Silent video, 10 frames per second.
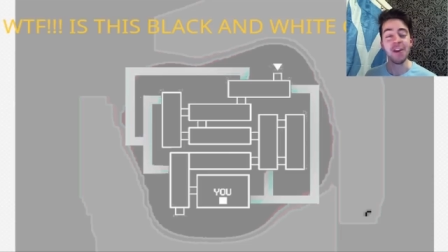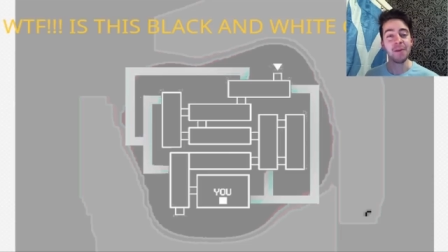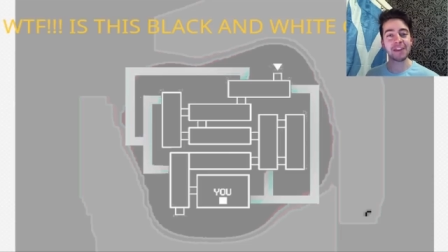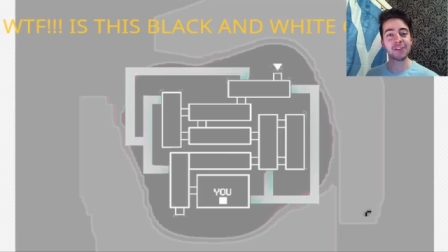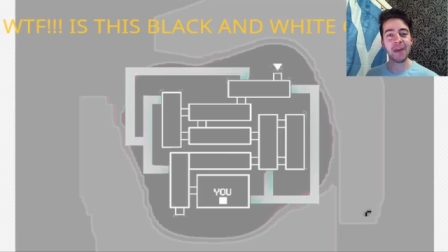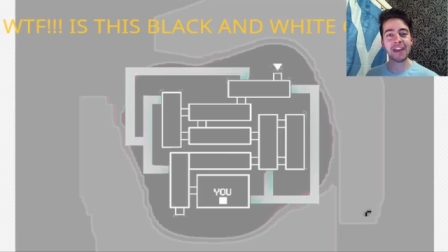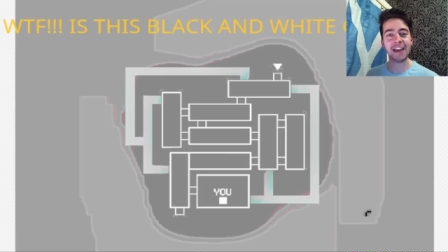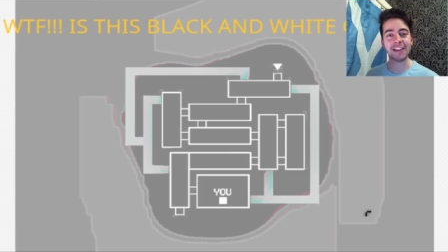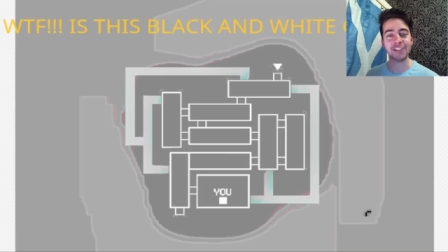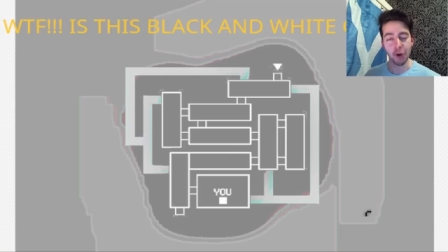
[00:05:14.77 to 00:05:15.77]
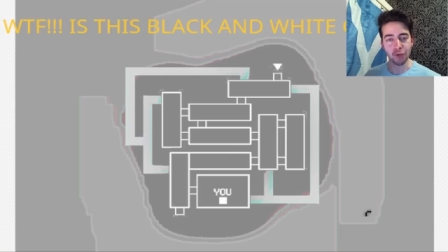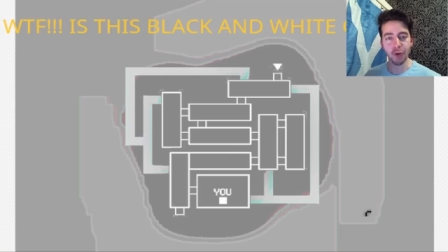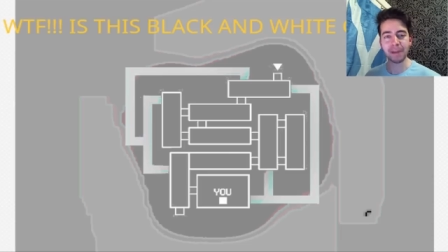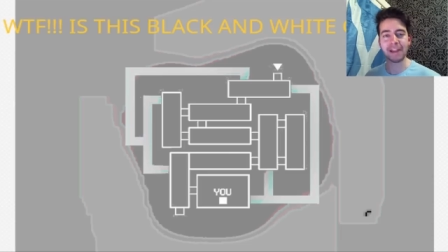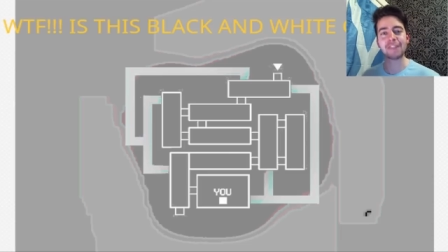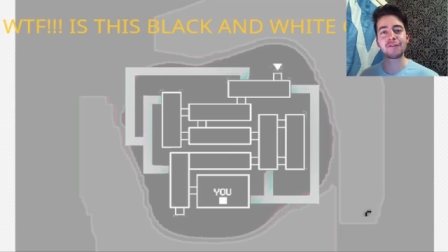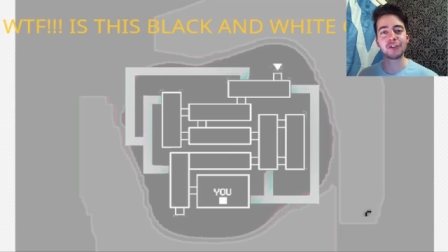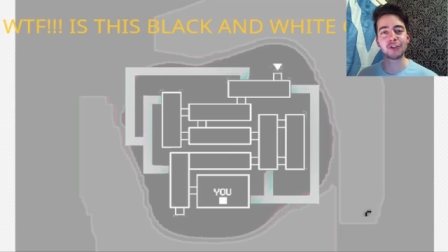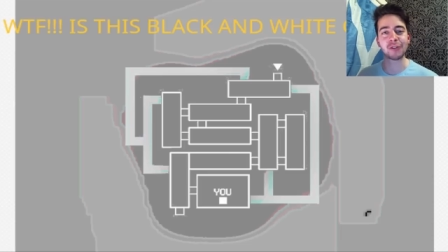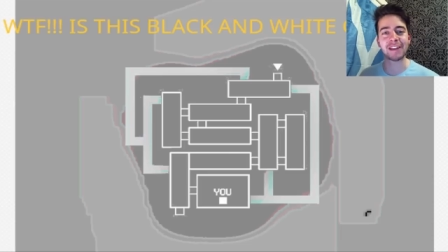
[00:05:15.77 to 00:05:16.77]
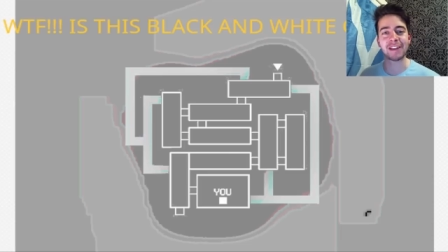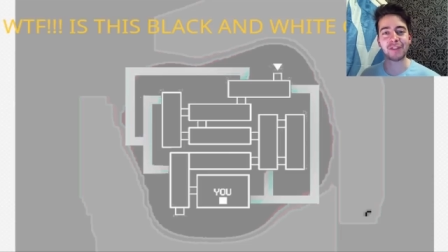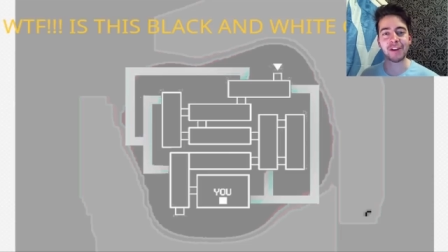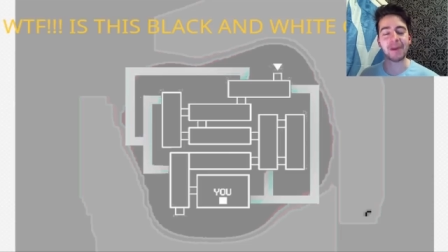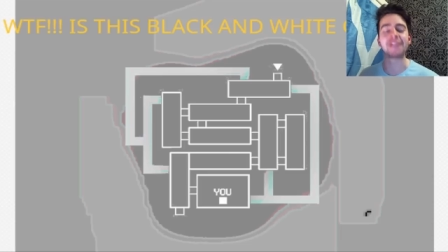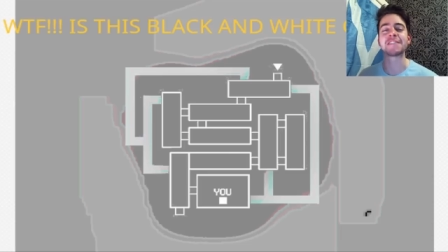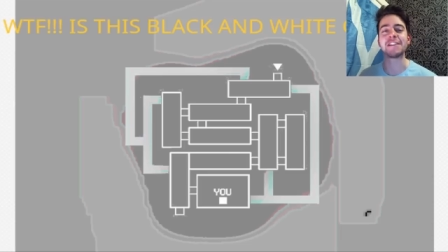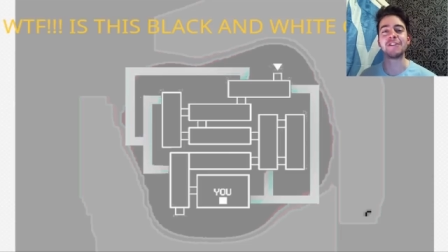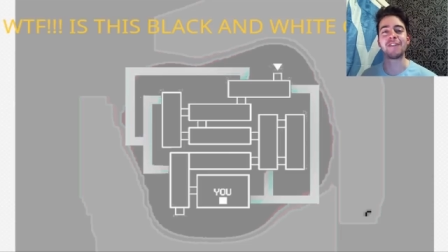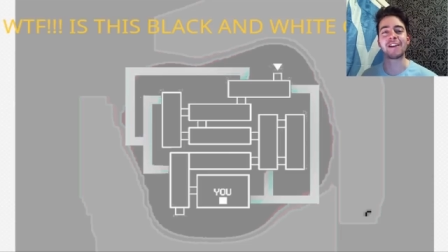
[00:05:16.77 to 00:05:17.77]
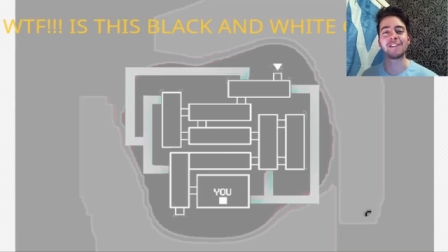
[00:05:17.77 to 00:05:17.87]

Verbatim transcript: But either way guys, drop a like if you enjoyed today's video and I'll see you very